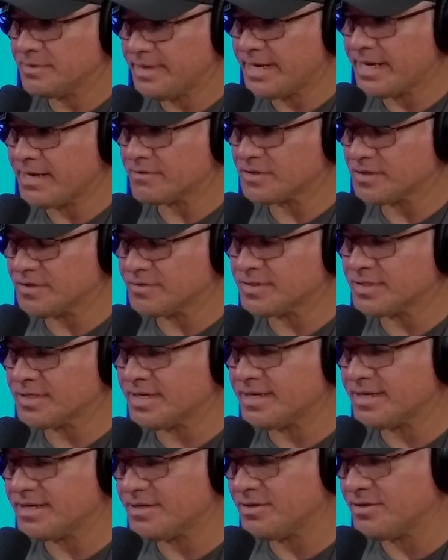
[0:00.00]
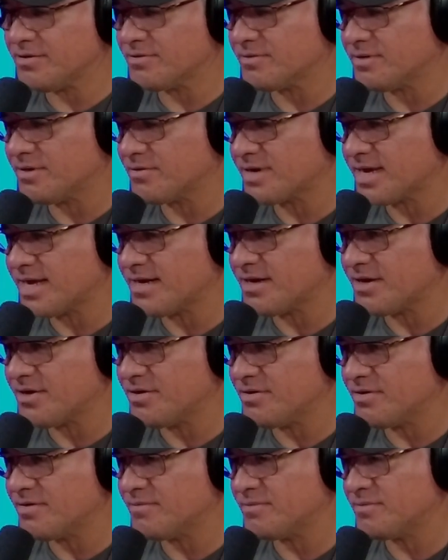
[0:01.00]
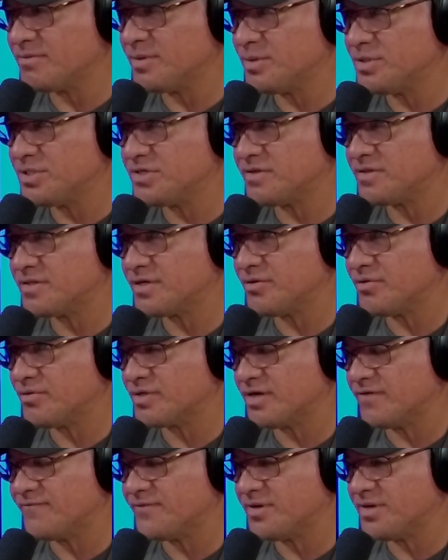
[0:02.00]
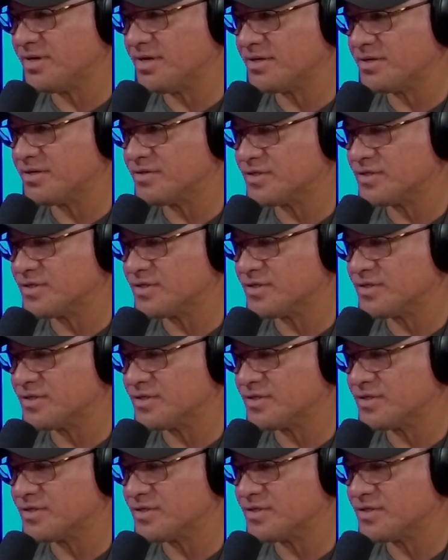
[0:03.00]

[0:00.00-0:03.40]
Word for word: Yeah. So it's uh you're you're kind. Are you would you consider yourself a, a good